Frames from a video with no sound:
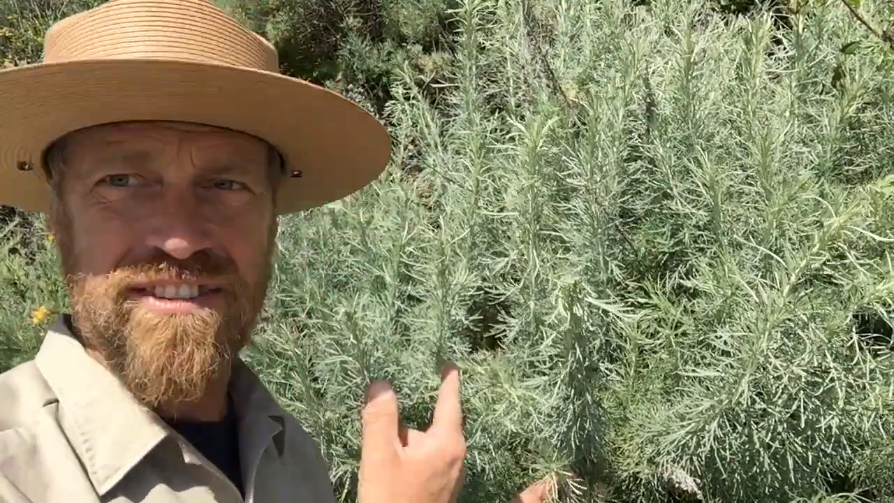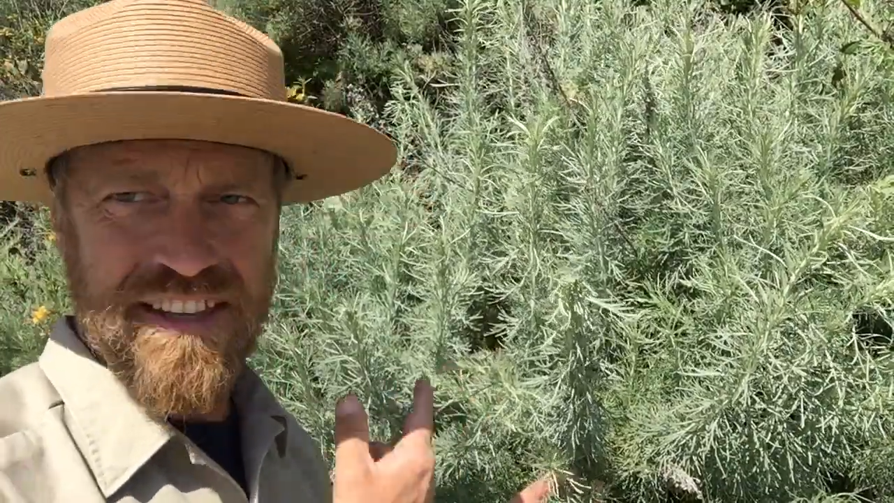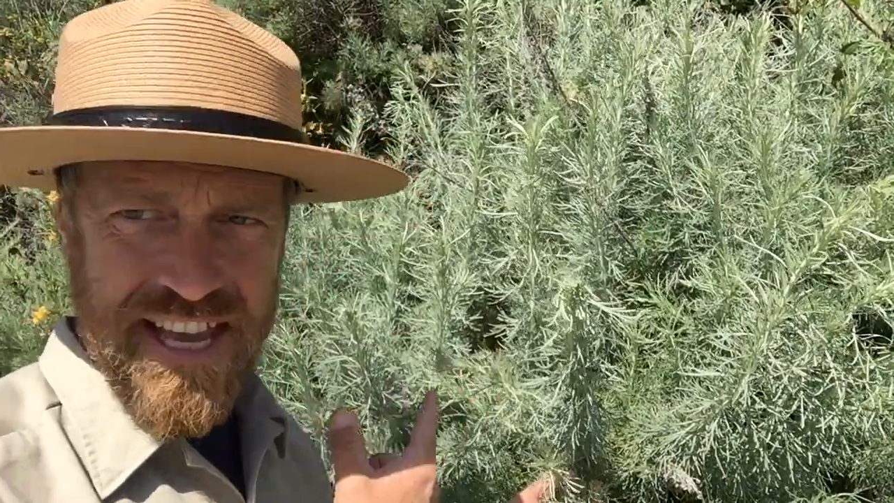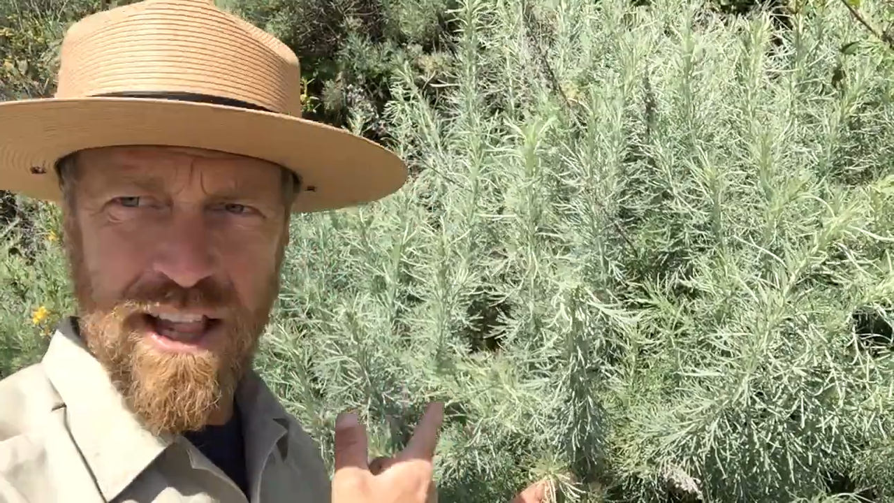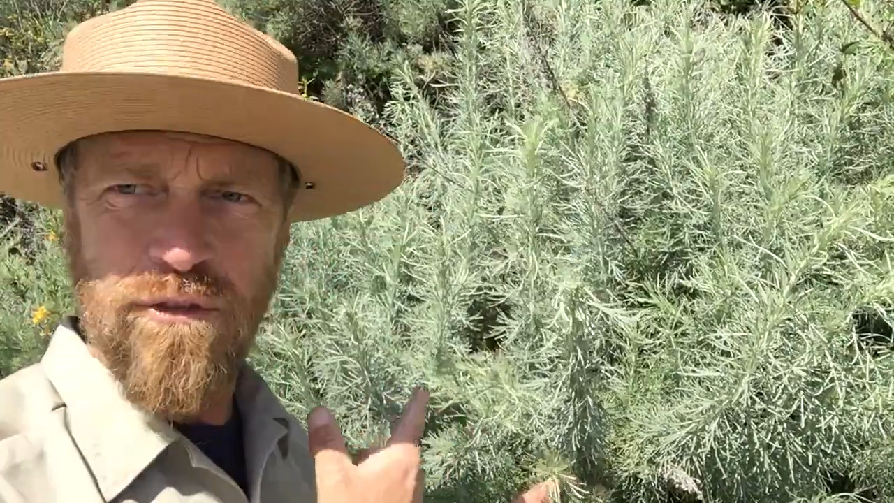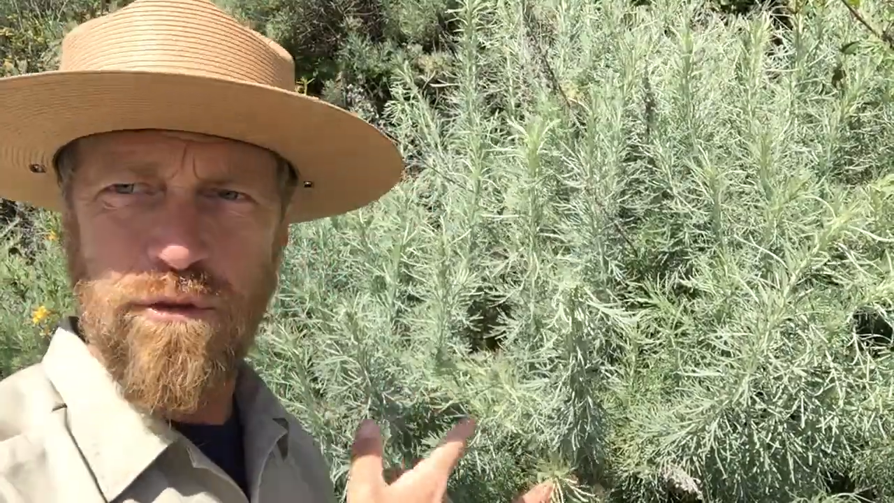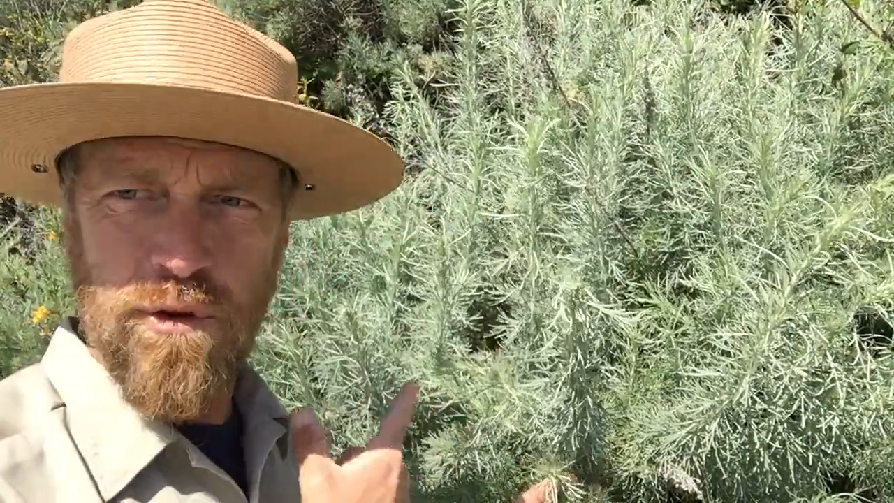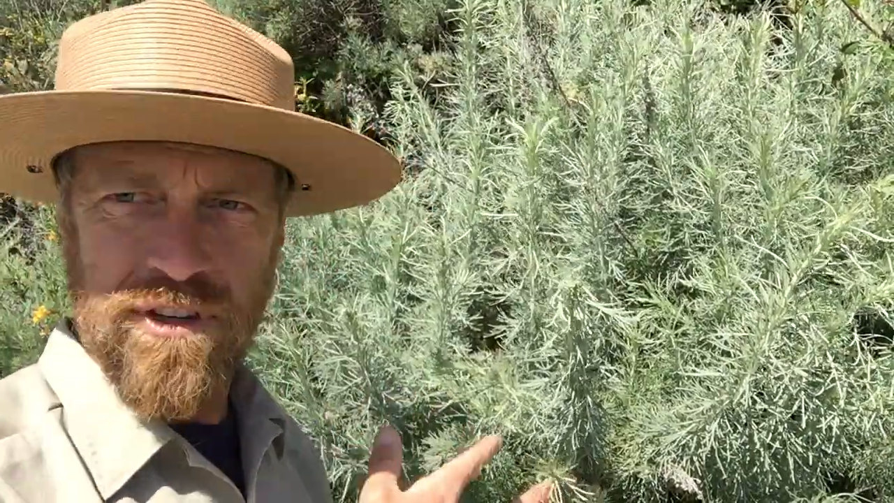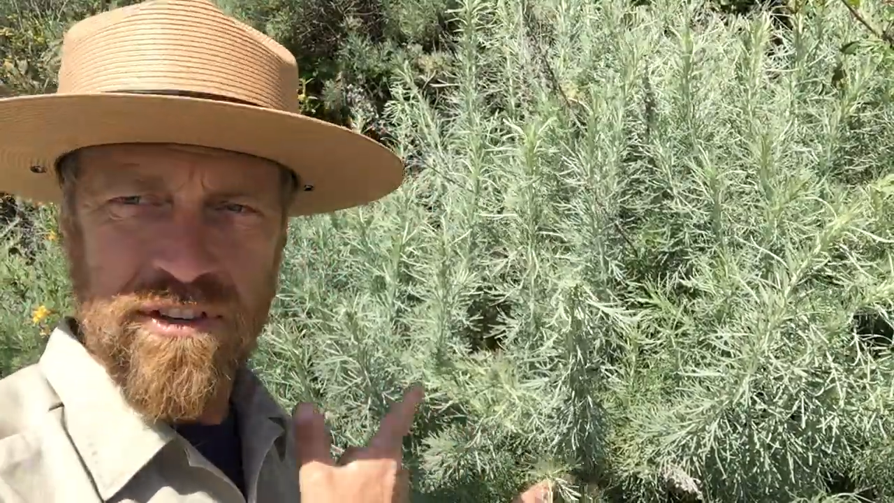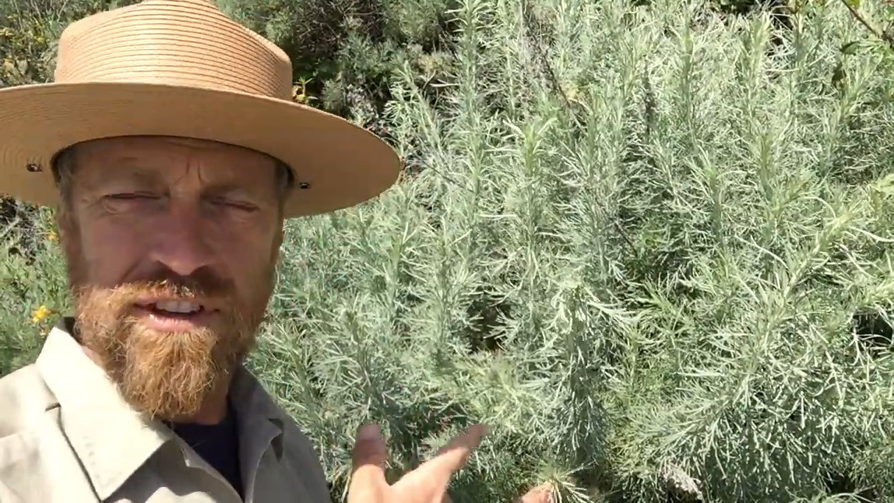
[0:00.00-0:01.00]
the
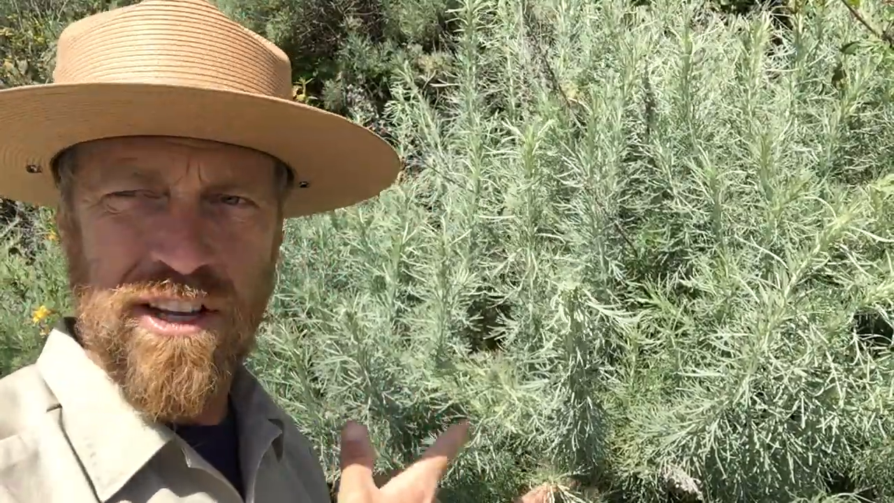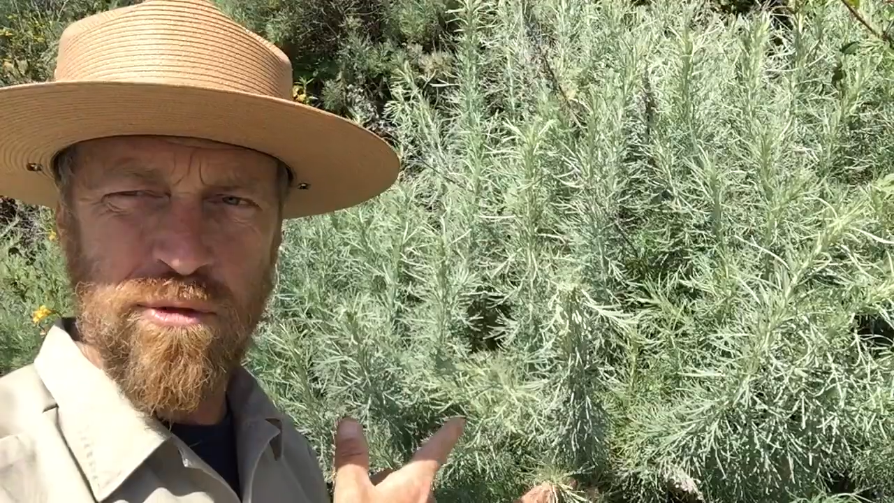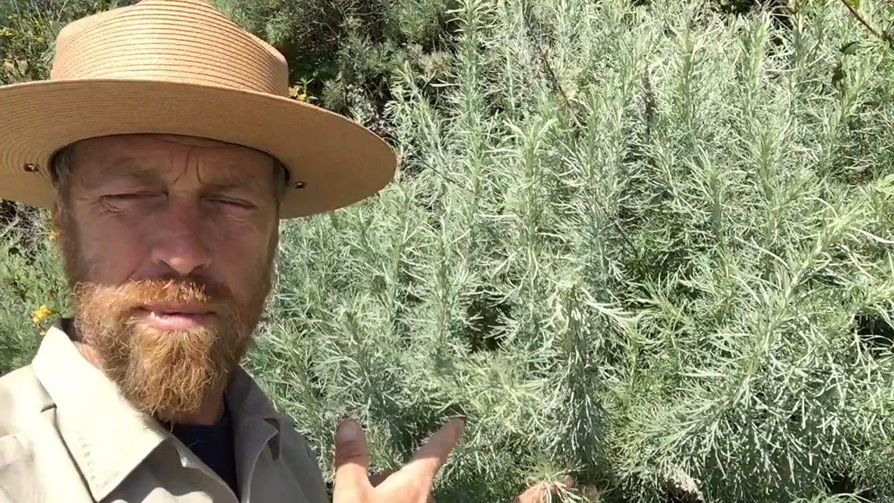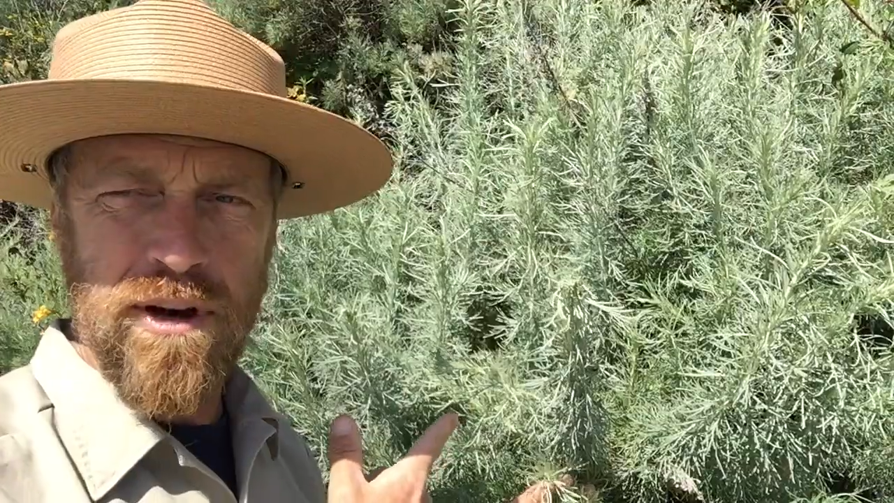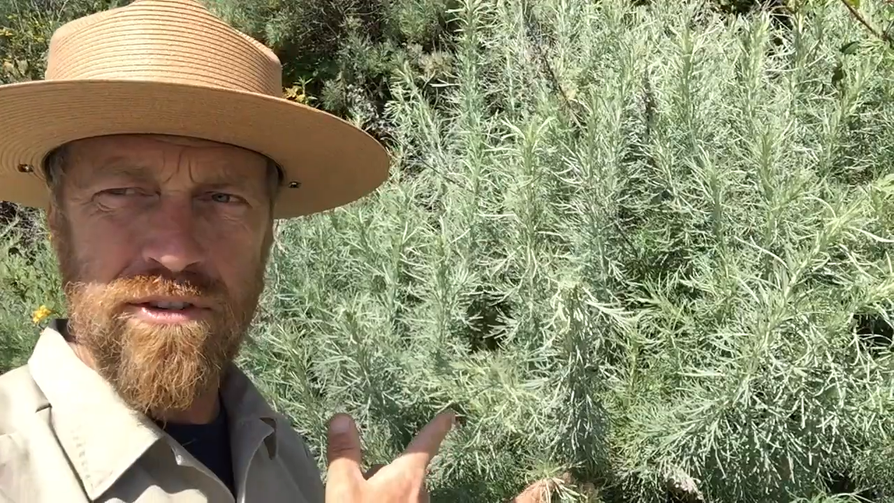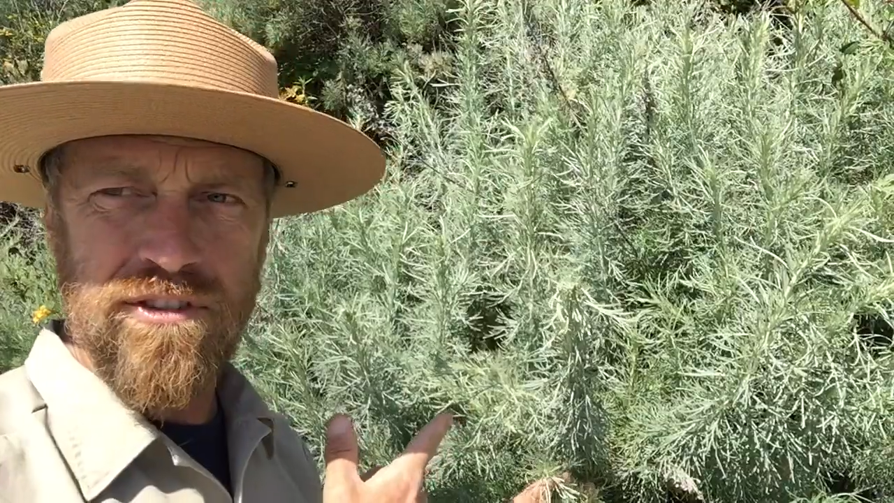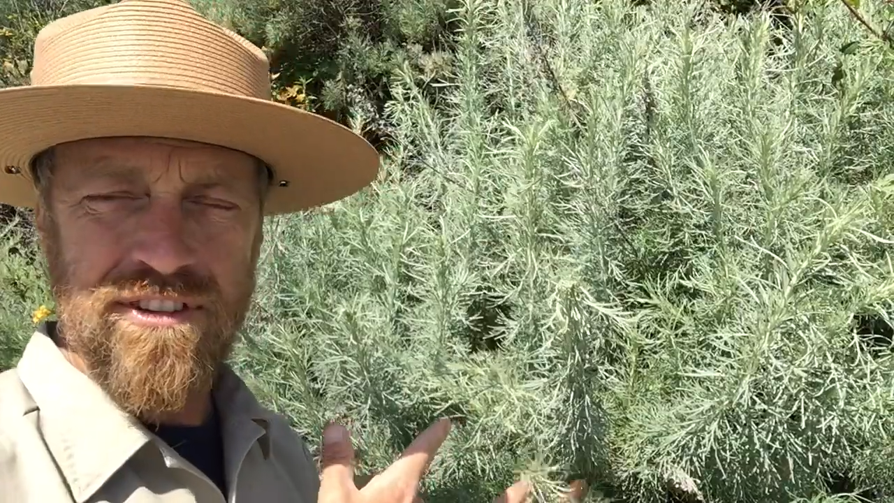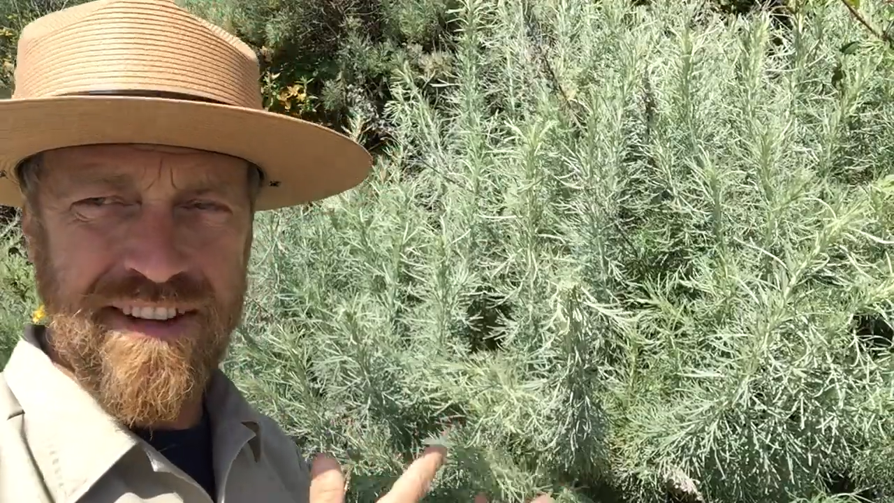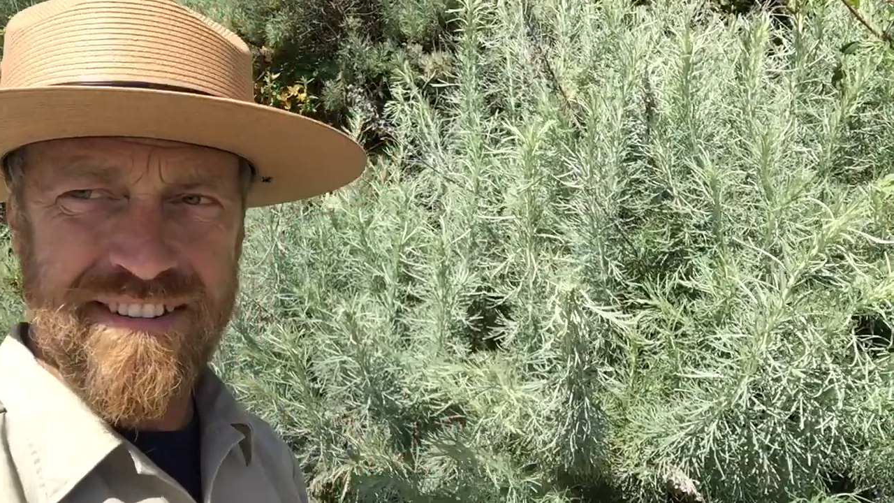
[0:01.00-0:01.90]
California sagebrush.